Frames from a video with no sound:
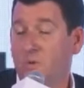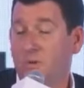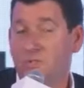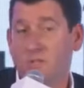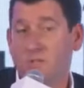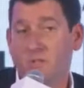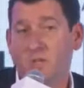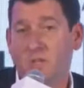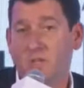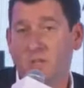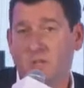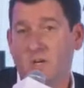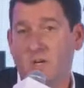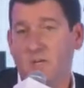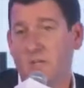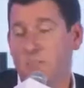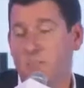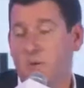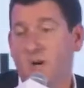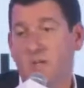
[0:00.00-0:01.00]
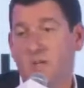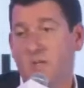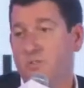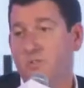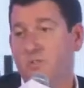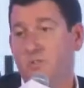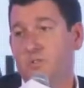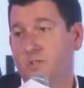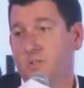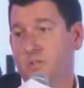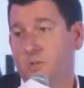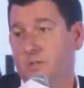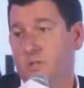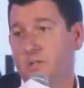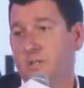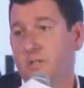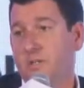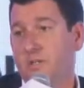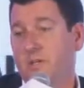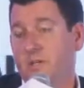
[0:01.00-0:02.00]
if they want to, and they've got the pockets
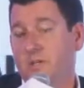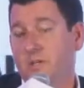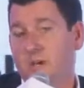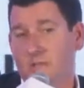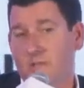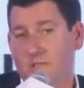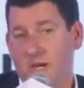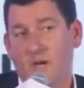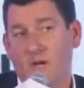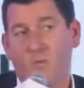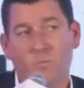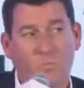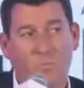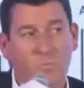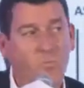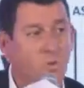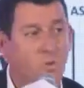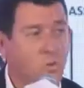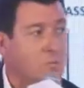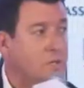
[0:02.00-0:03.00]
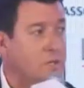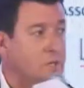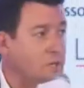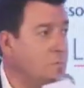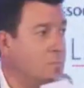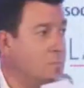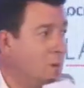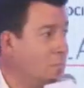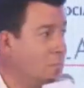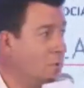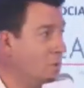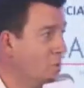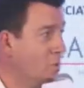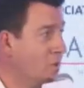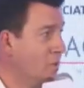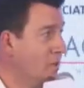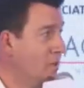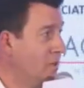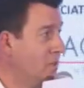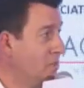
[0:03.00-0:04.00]
to do it. And that will be the
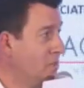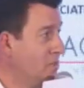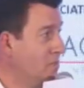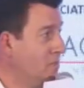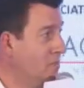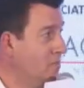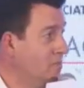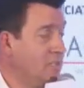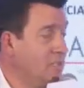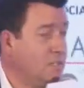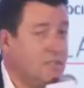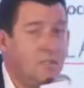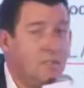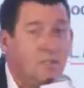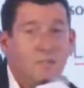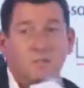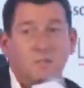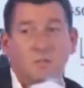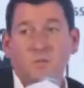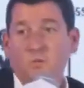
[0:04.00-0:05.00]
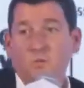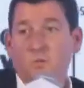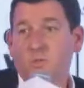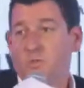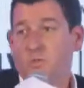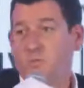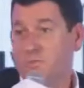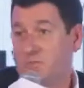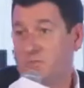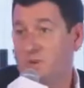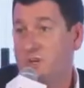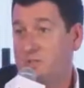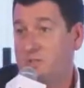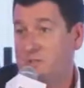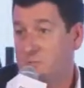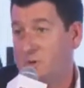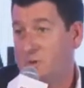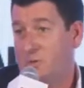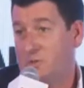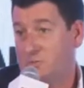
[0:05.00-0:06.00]
moment when linear TV which
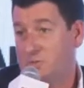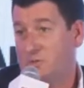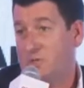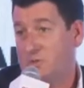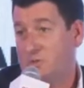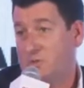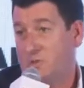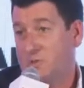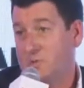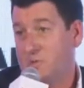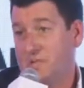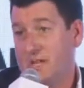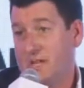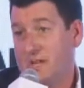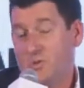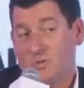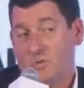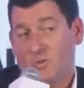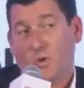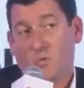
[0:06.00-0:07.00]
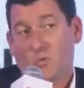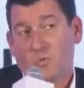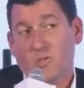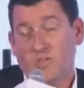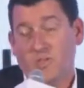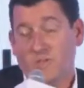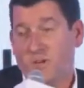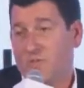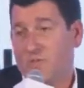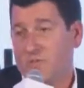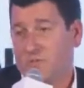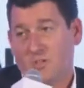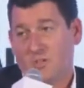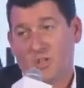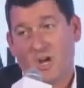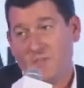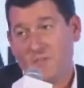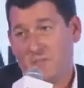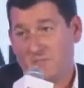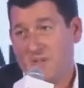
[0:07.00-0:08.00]
frankly most countries right now is only
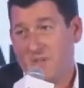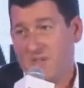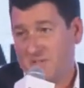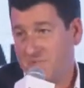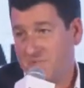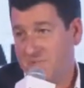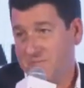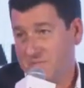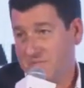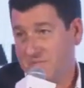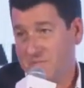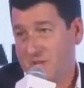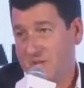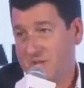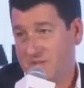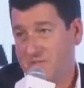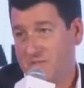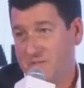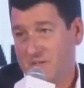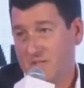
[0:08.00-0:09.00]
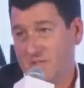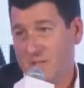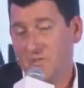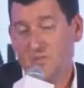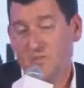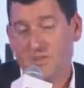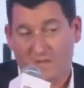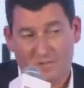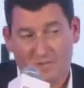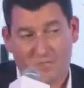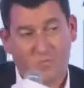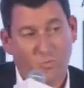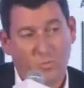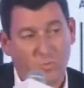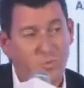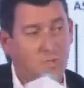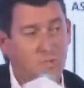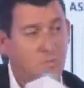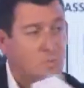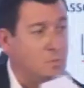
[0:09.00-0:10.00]
there for live, event, live events.
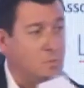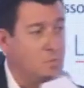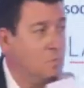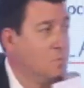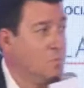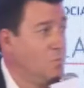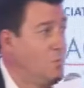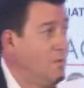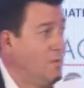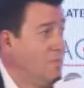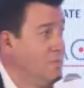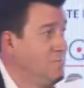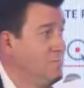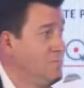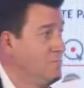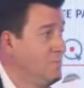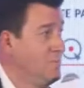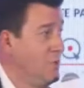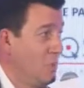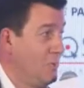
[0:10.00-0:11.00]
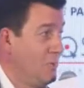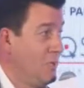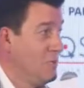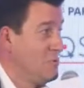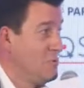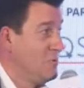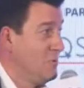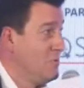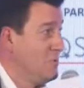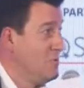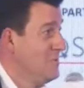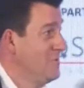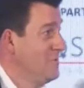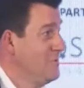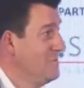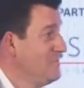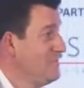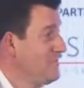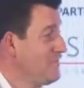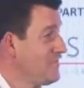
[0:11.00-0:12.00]
That will be the moment when there'll be
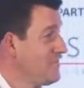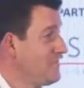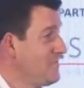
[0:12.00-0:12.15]
issues.